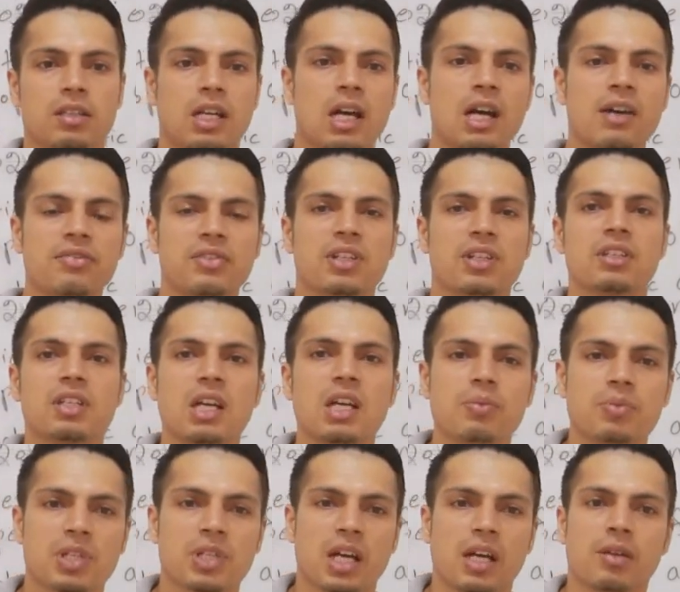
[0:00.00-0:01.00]
after
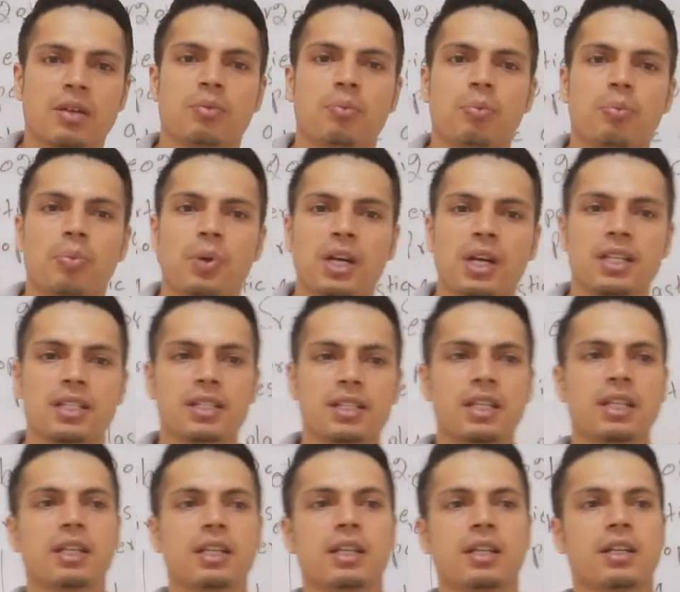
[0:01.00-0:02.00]
some time,
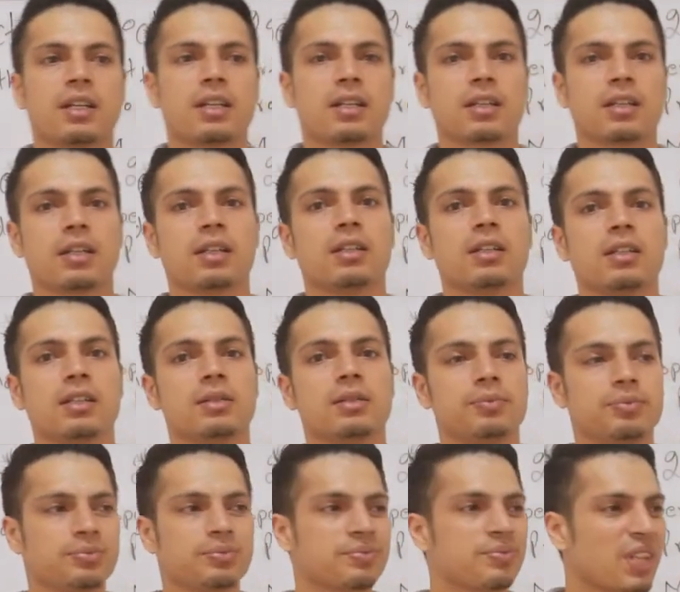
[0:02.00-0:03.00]
plastic
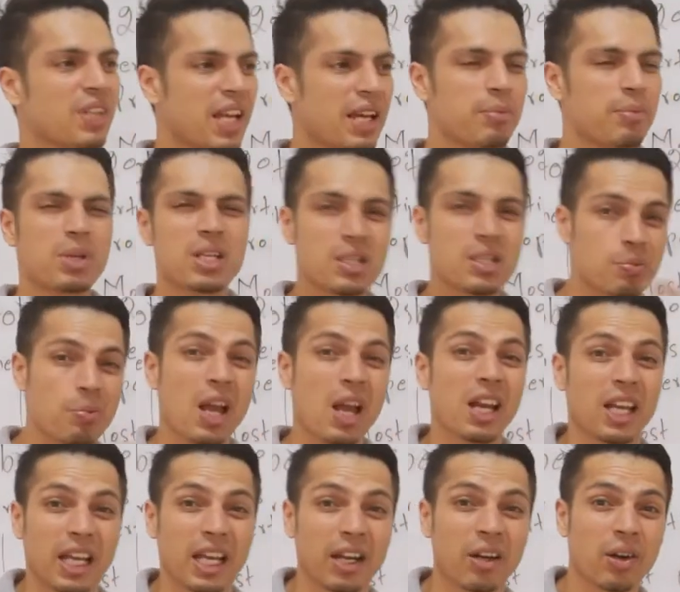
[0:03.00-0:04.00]
can be smelly.